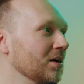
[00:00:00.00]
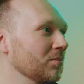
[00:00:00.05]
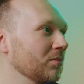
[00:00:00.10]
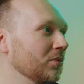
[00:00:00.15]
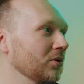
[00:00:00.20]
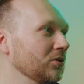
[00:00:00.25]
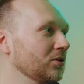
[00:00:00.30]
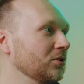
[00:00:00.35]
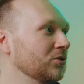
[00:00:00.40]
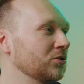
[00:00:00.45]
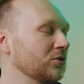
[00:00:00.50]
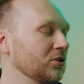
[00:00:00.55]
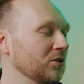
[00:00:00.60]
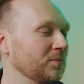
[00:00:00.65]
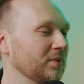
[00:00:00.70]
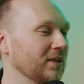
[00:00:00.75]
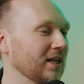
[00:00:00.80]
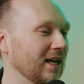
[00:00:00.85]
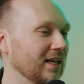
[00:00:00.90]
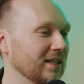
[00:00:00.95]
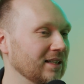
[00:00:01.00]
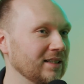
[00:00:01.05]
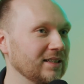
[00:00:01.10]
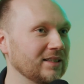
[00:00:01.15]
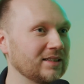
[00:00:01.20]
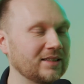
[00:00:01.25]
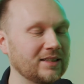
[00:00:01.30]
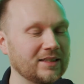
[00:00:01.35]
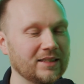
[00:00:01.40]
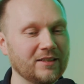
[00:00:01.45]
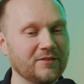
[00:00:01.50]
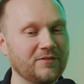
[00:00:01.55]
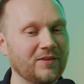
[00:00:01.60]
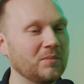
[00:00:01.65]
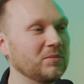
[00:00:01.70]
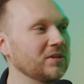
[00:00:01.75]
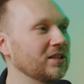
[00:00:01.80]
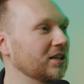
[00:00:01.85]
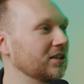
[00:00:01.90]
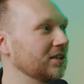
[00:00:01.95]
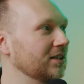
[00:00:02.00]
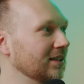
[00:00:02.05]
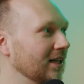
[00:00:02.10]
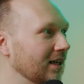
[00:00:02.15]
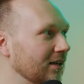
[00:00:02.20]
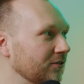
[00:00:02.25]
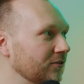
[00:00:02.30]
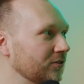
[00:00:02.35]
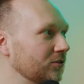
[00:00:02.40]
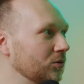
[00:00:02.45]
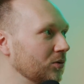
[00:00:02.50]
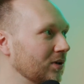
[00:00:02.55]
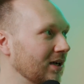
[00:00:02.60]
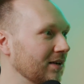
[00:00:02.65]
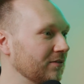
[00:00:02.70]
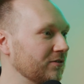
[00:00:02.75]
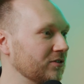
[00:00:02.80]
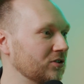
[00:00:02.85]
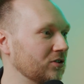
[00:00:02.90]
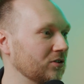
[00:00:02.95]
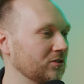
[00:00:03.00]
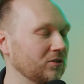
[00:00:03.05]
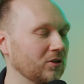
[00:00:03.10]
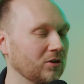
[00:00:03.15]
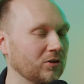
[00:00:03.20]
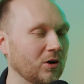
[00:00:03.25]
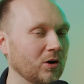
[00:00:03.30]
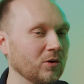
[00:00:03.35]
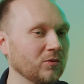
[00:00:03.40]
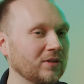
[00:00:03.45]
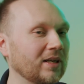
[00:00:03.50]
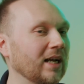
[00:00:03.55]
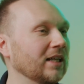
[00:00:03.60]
but you should be at least familiar enough to have your own